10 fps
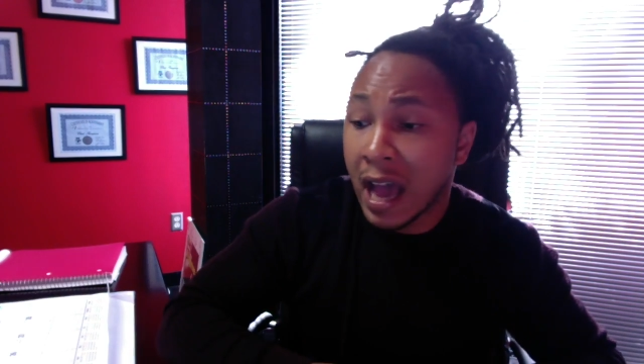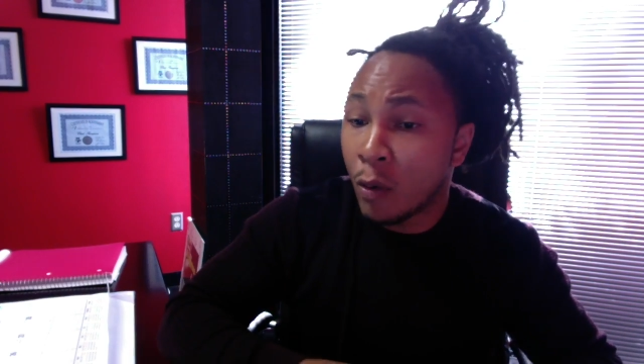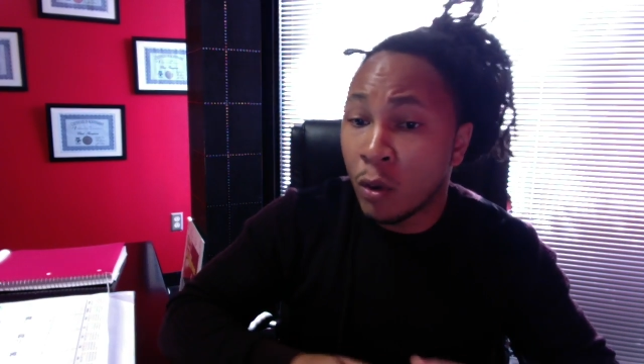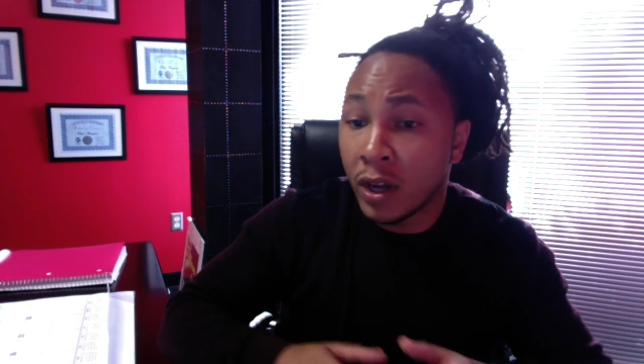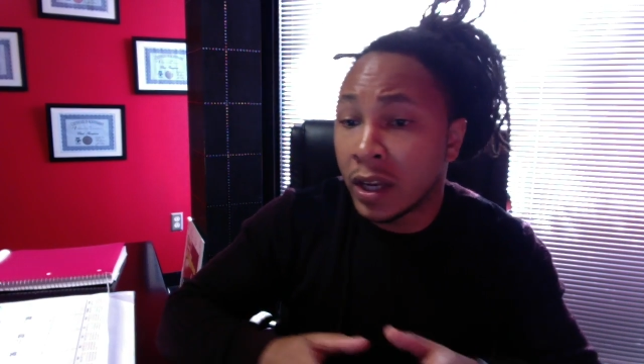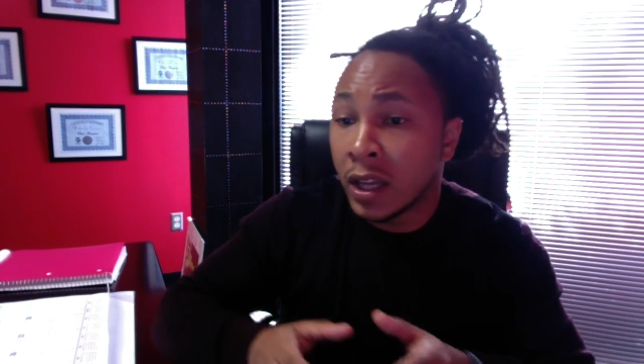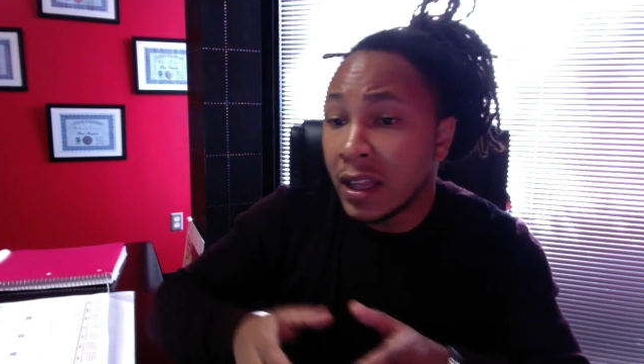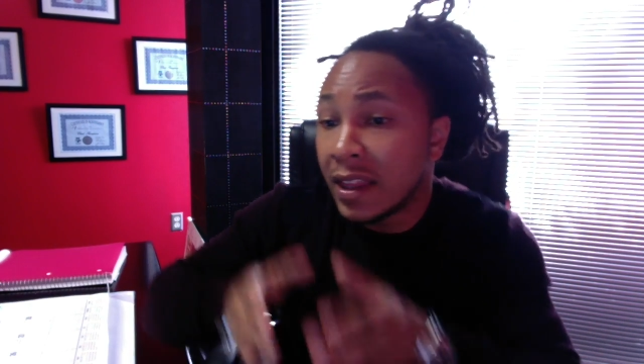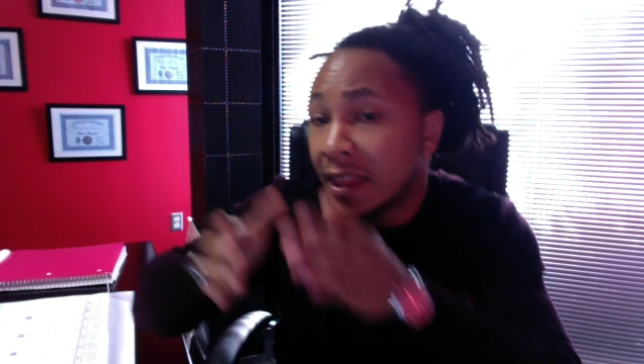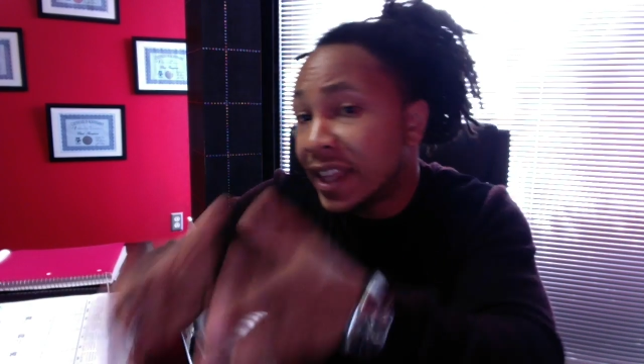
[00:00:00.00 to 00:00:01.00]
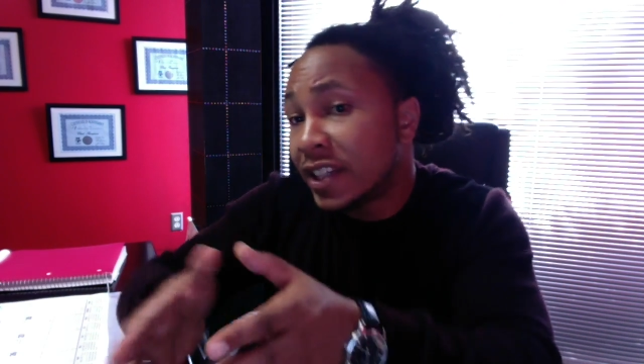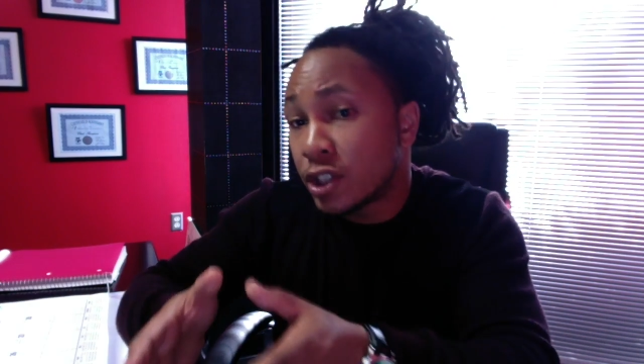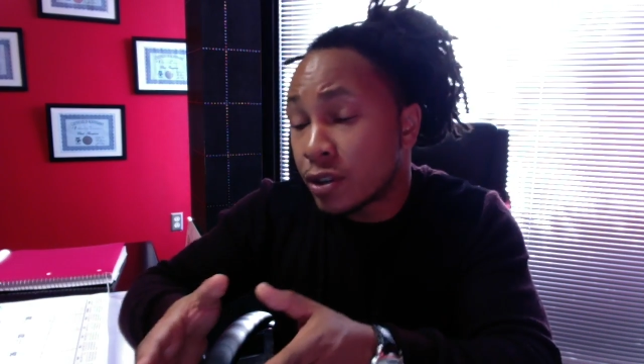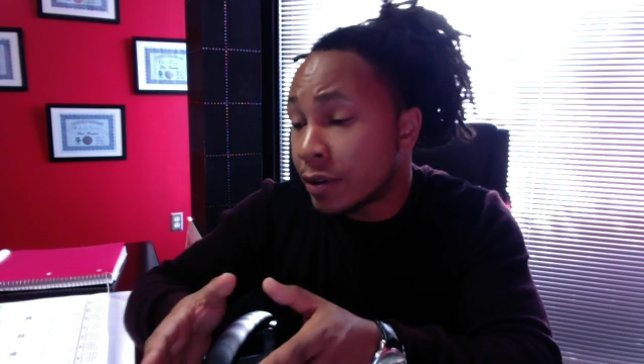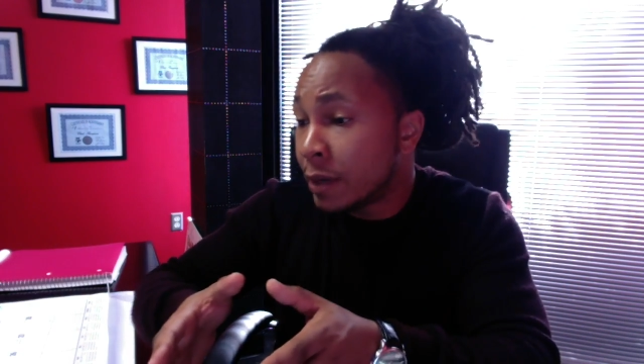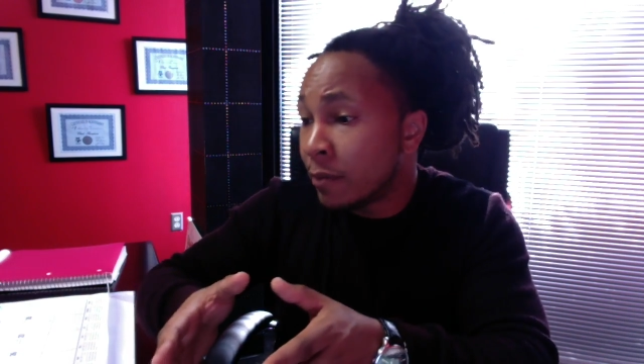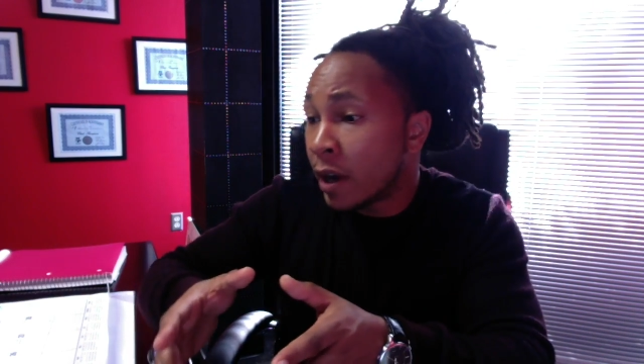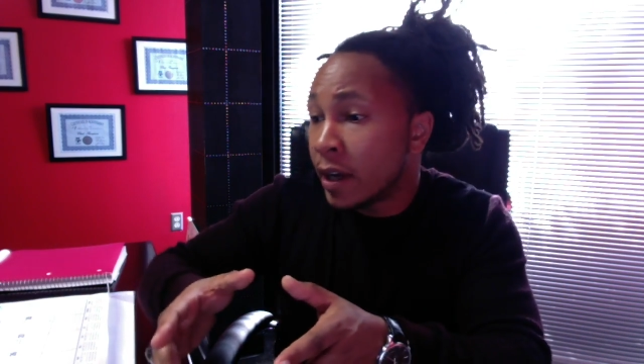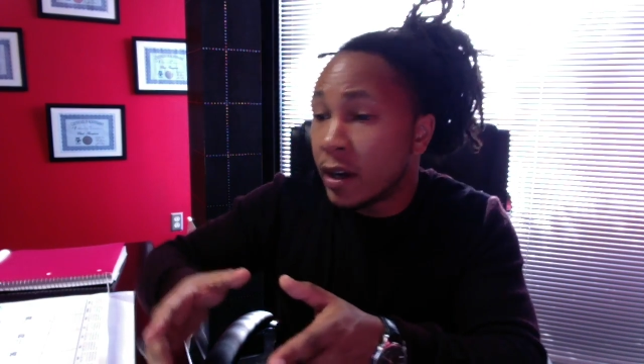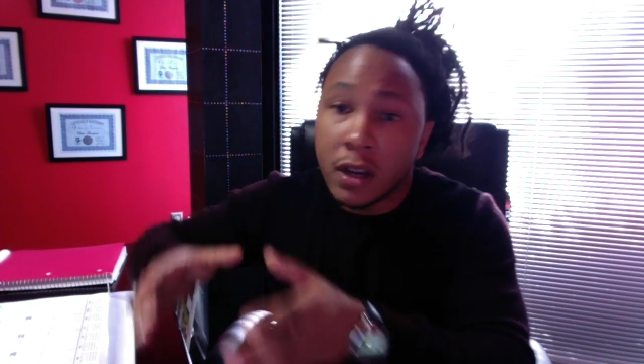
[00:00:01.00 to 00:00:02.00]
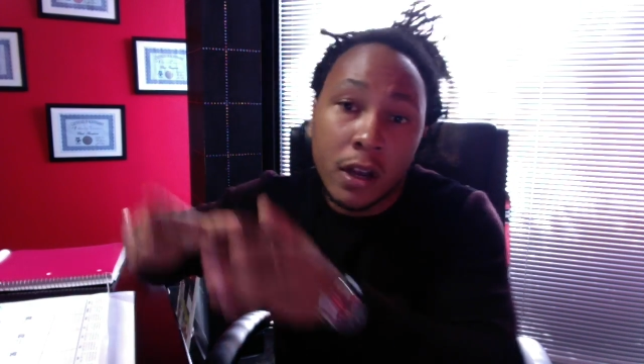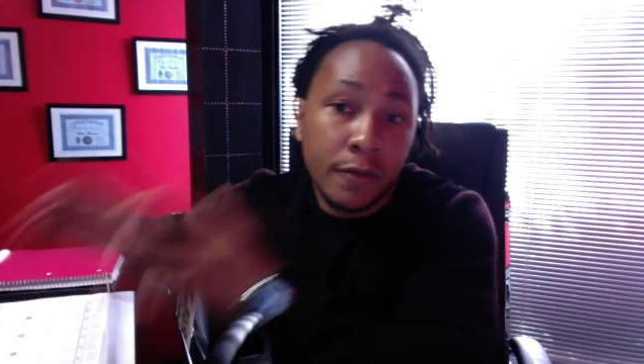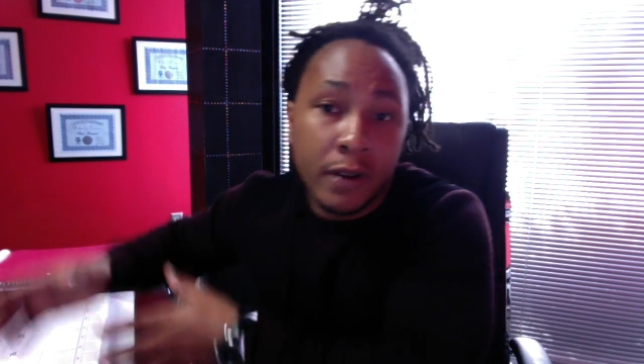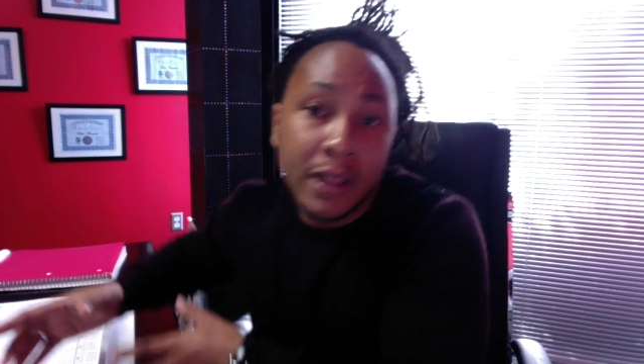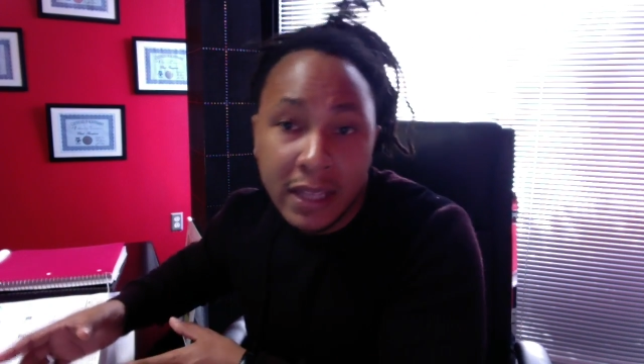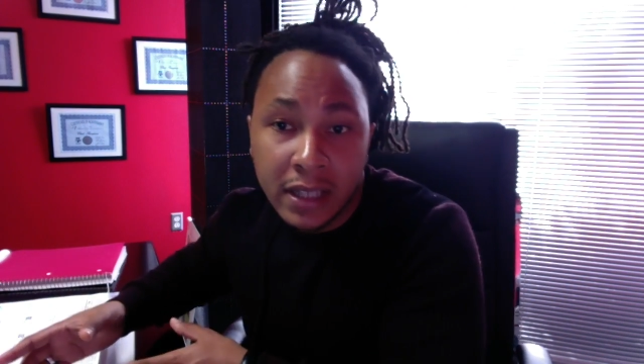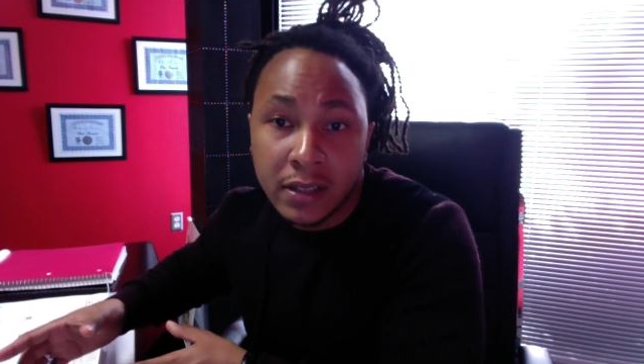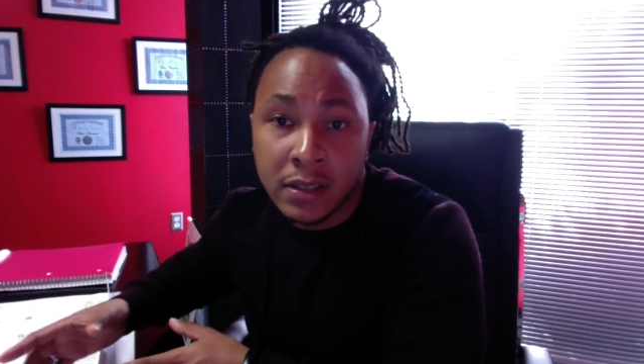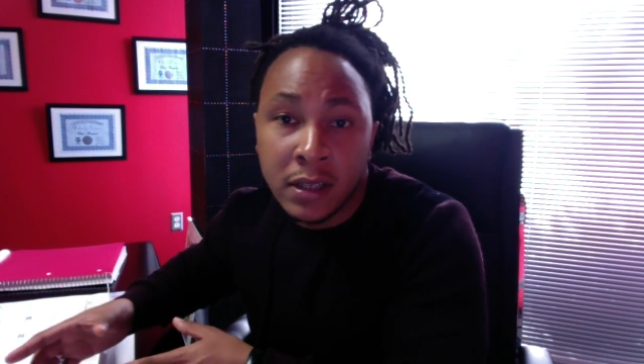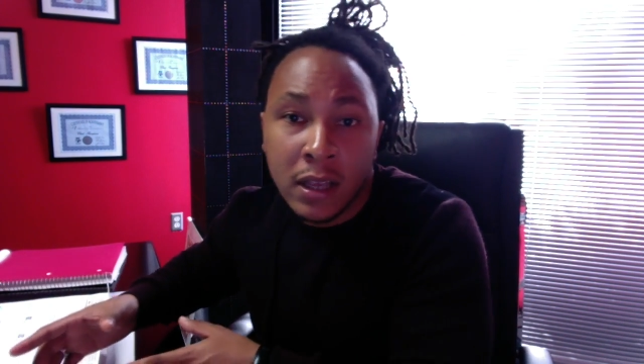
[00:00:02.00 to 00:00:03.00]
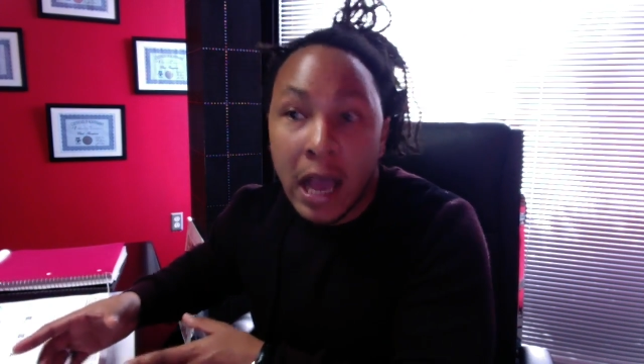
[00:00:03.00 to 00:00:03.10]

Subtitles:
I want this stream right here covering this.